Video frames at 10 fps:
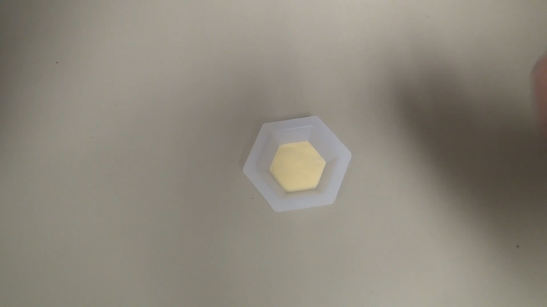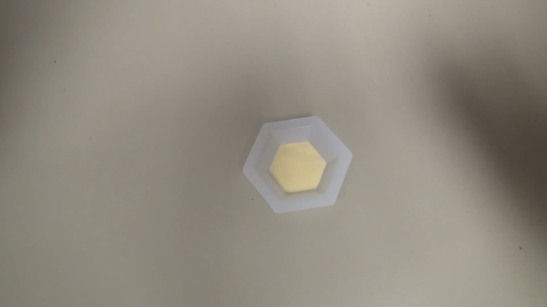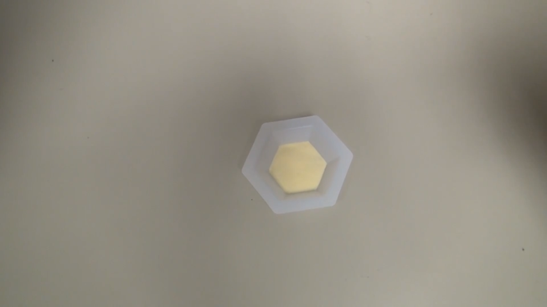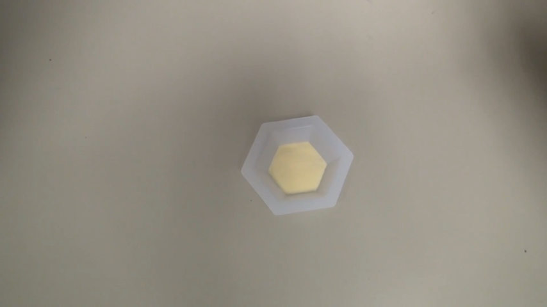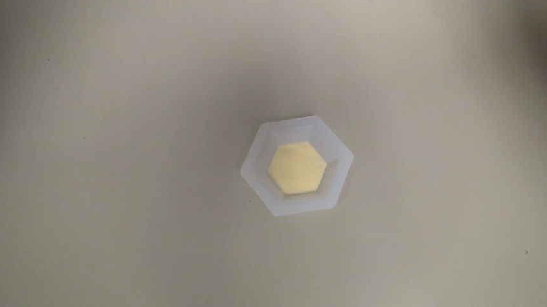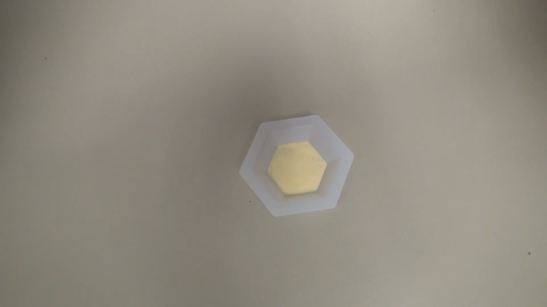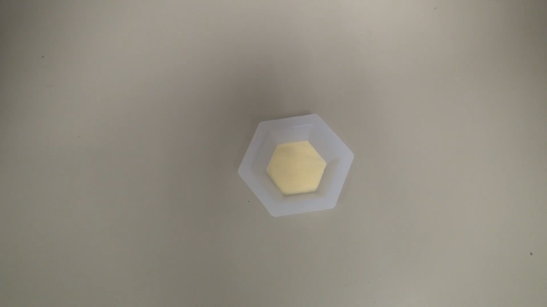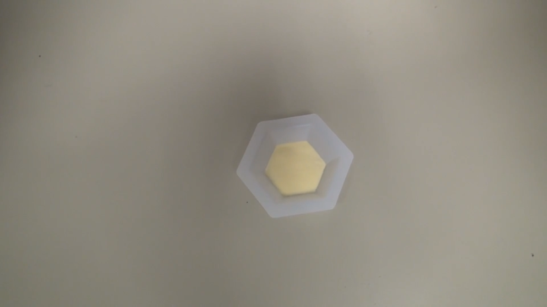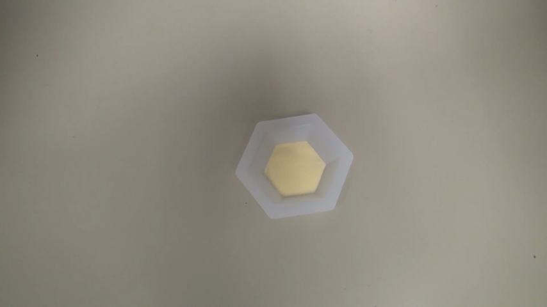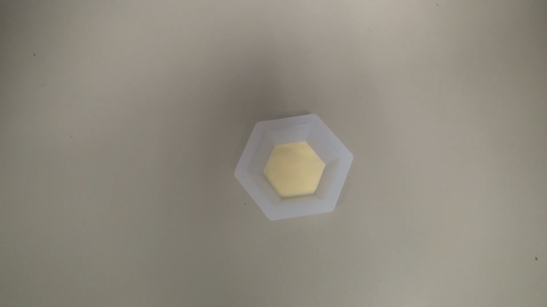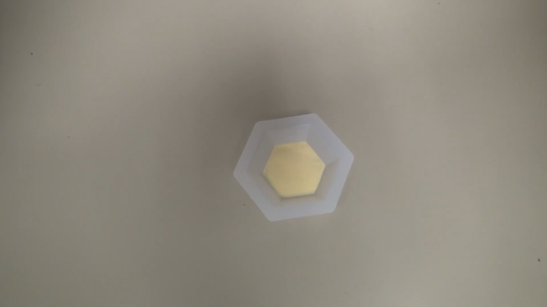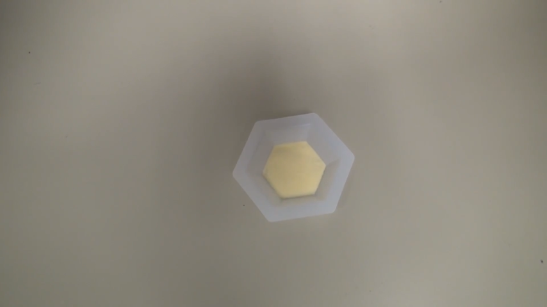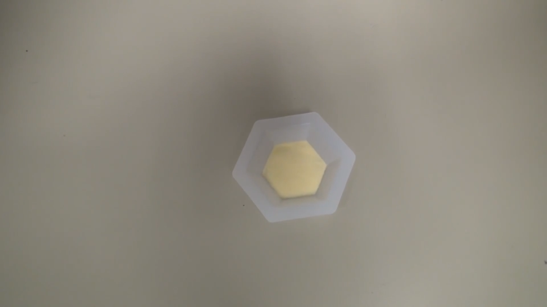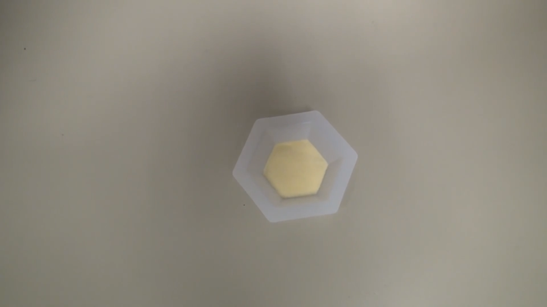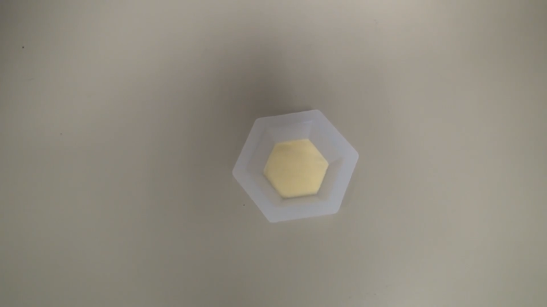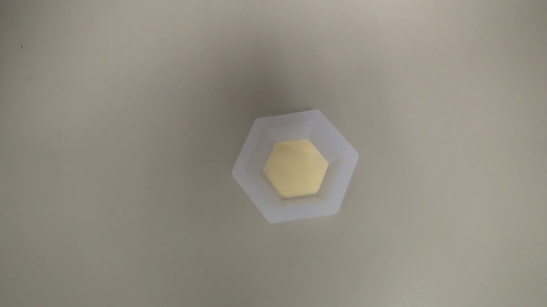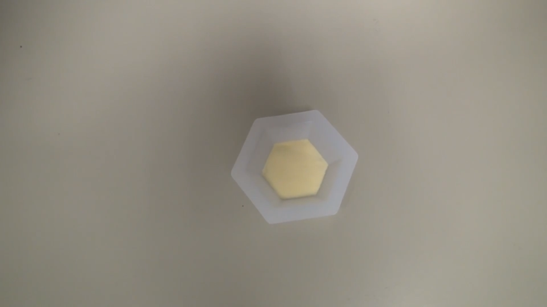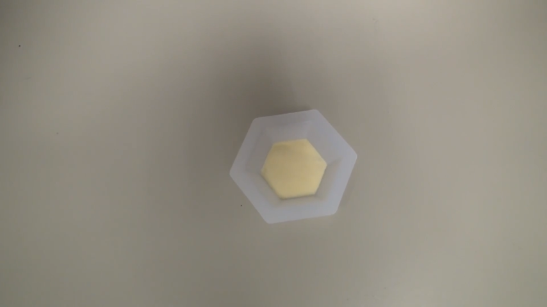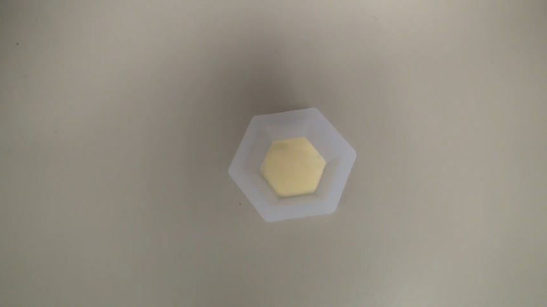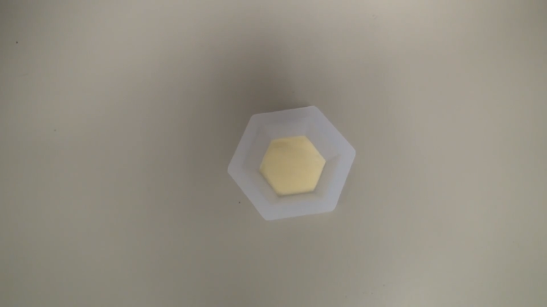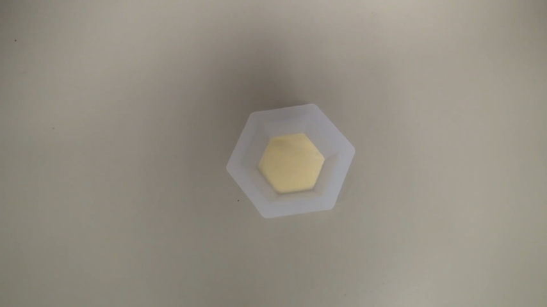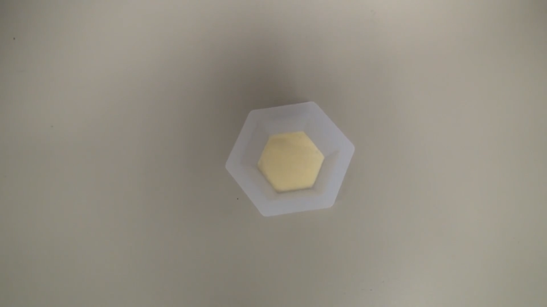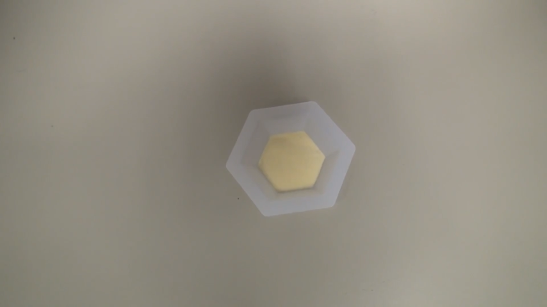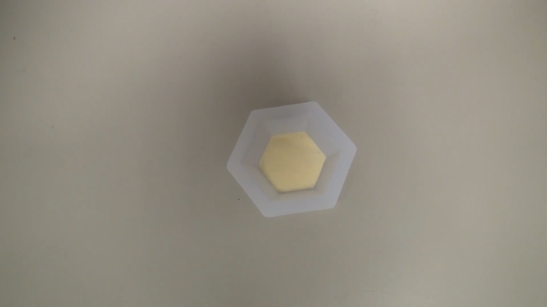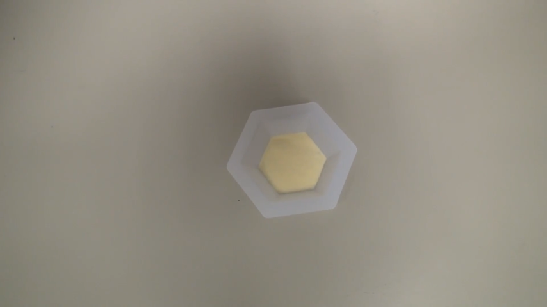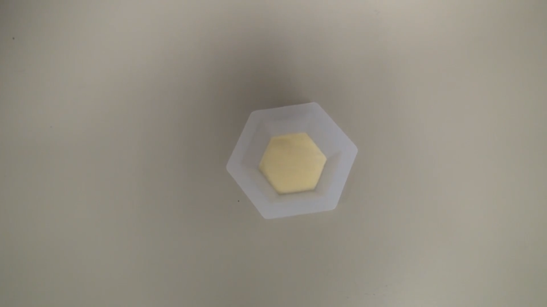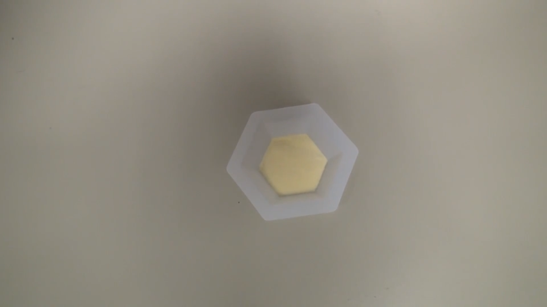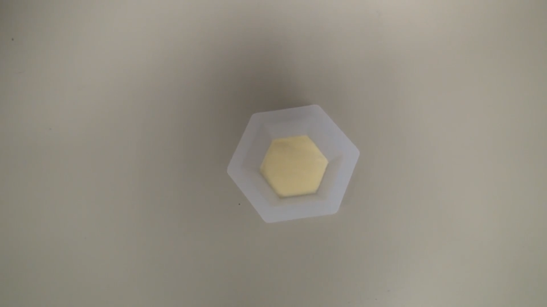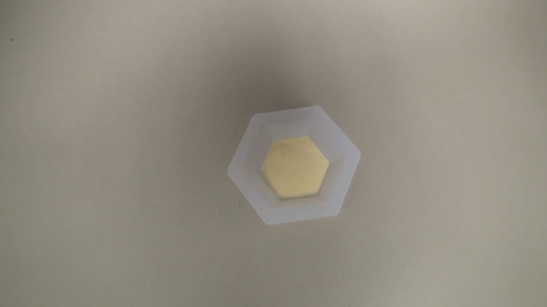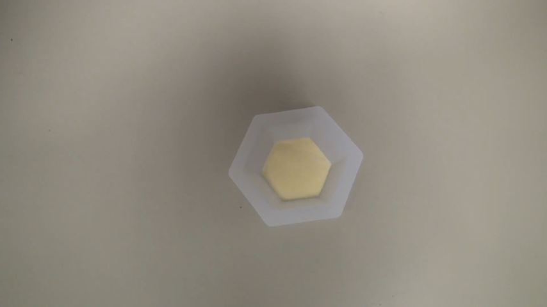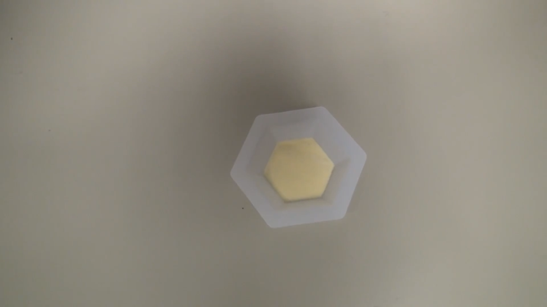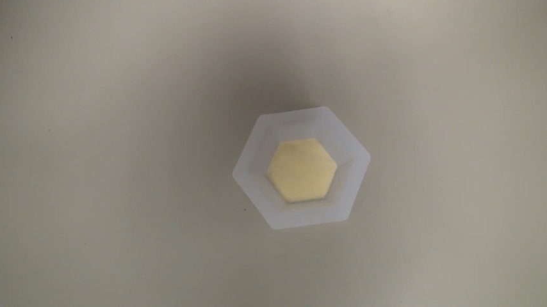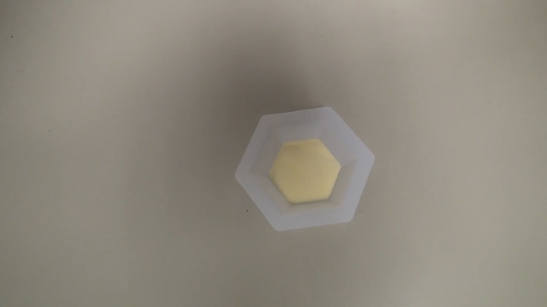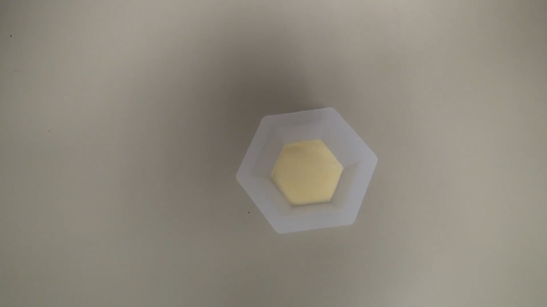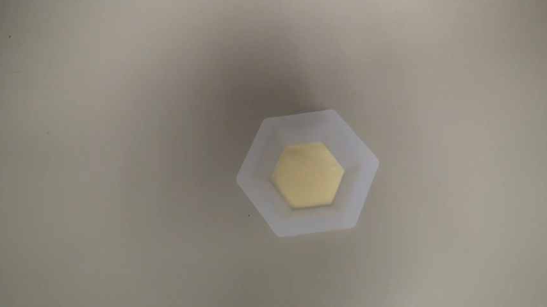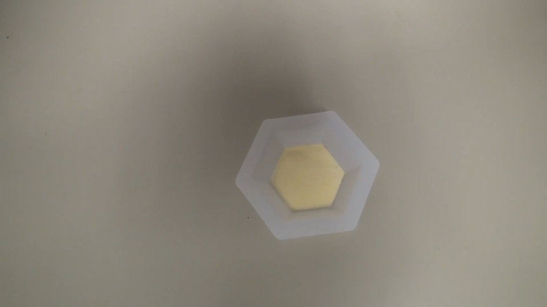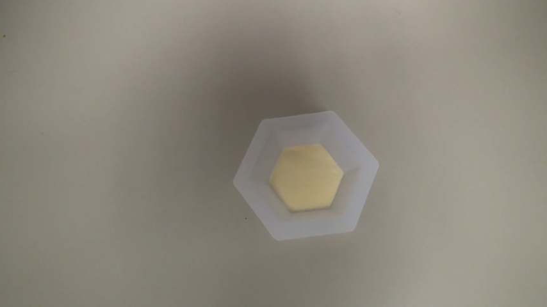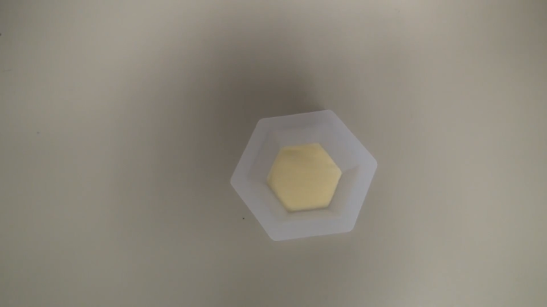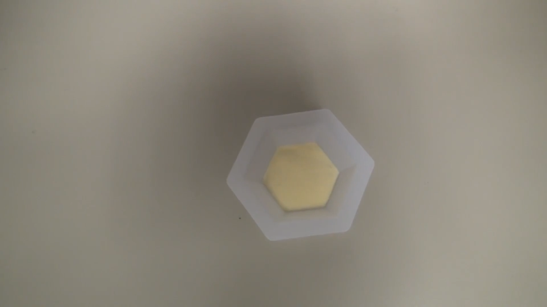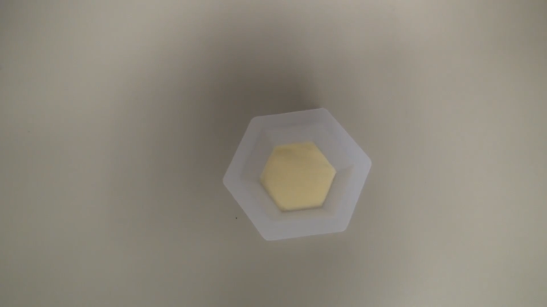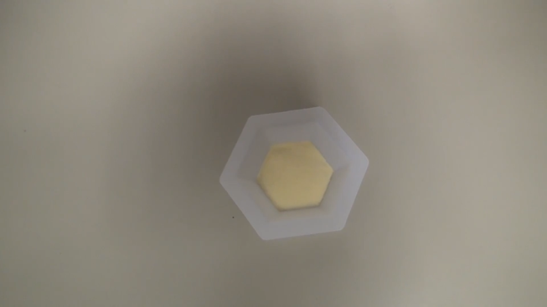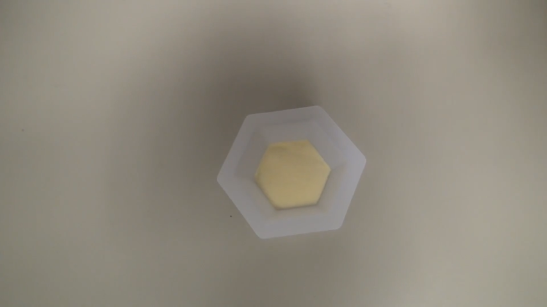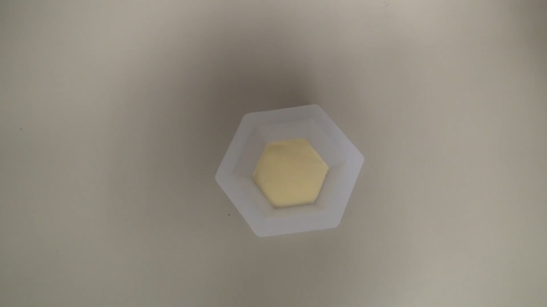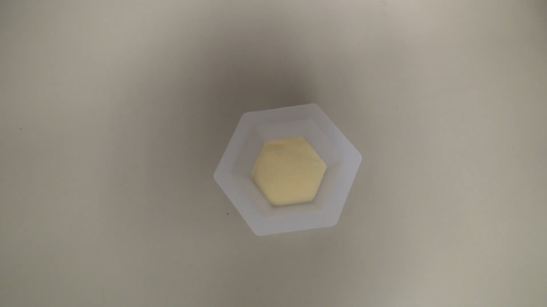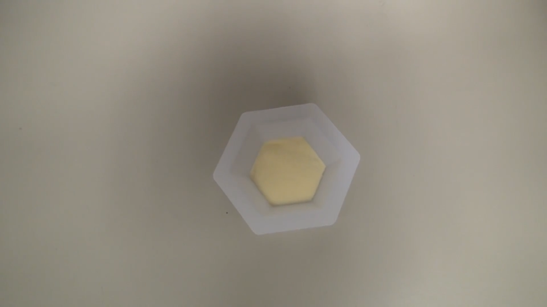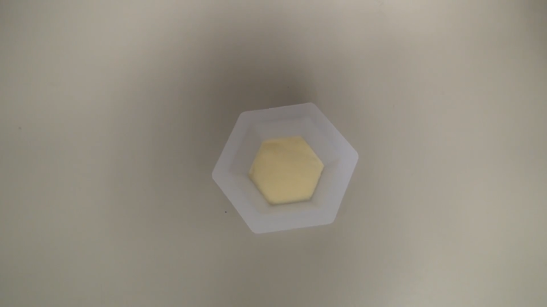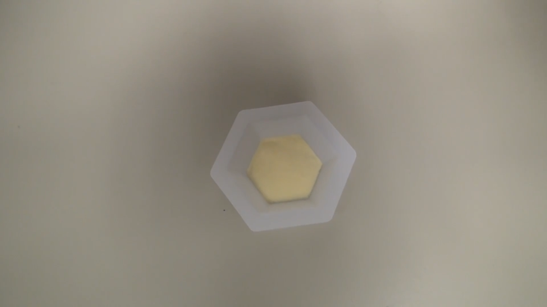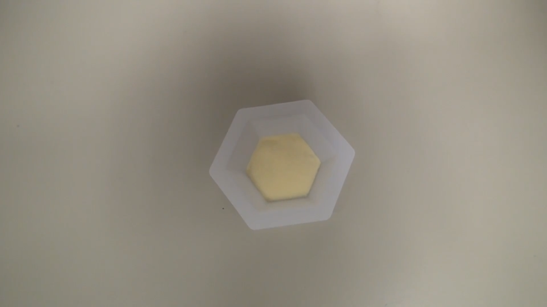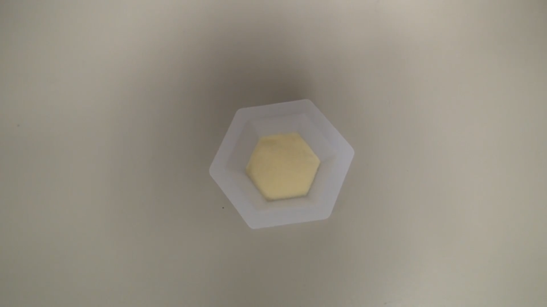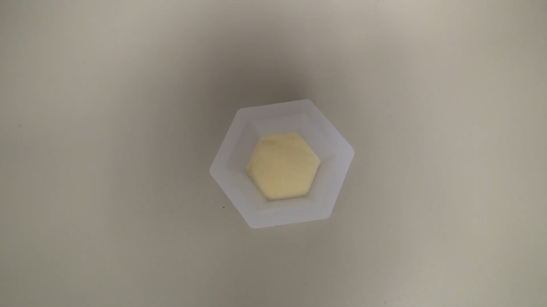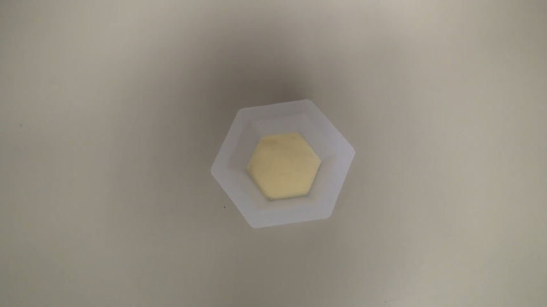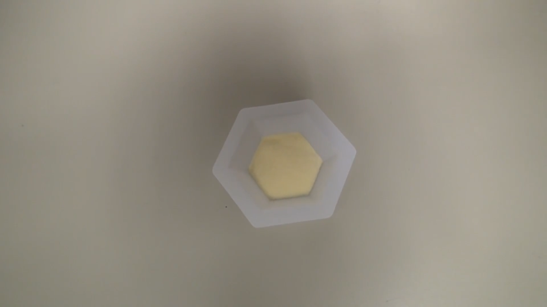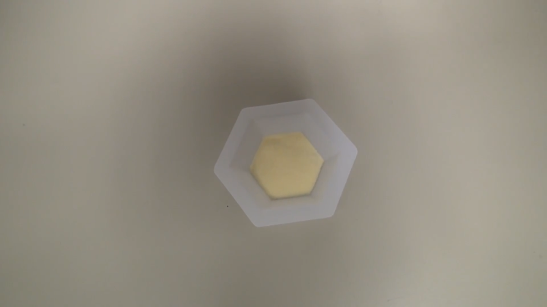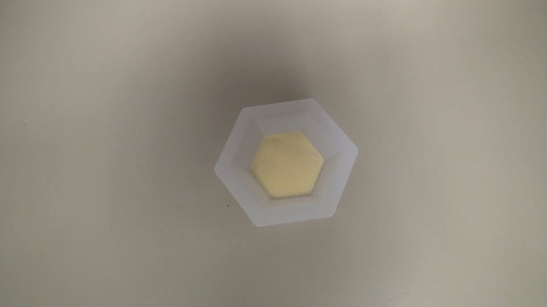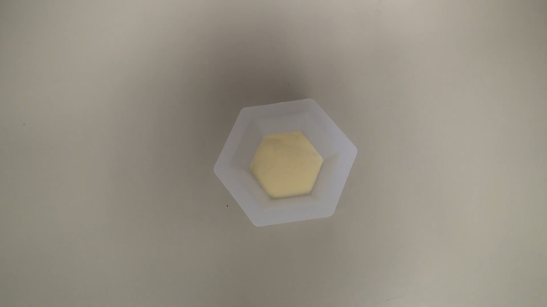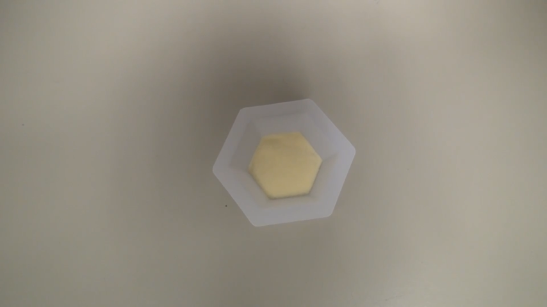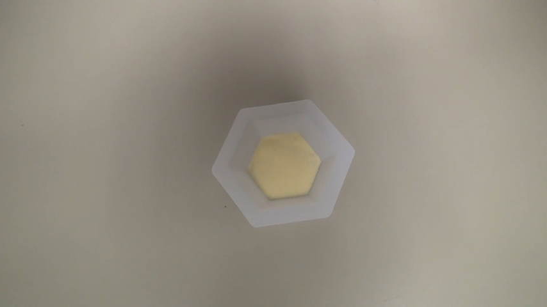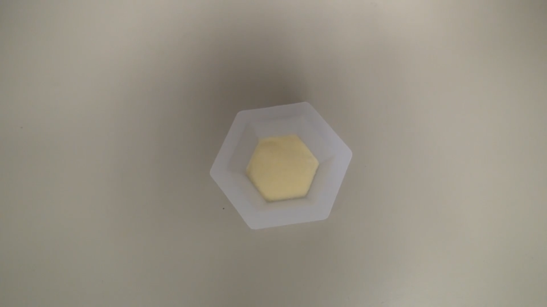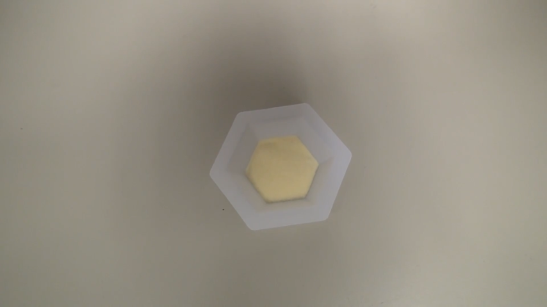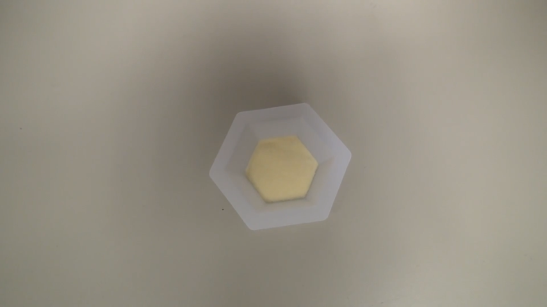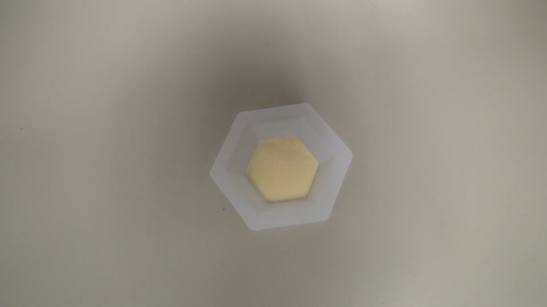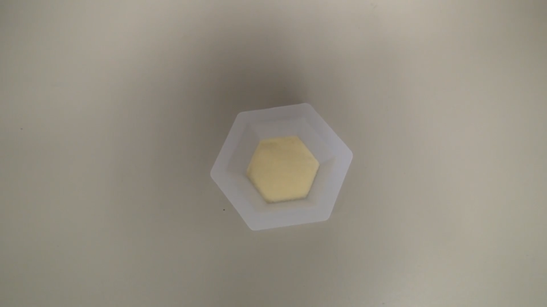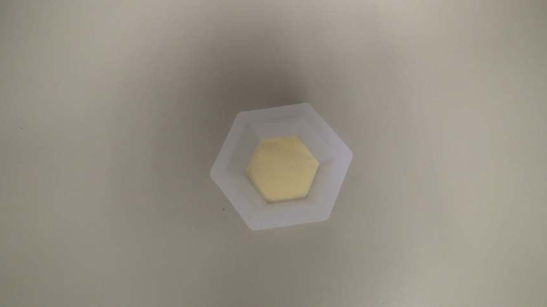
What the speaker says: Nobody's mouth can be seen.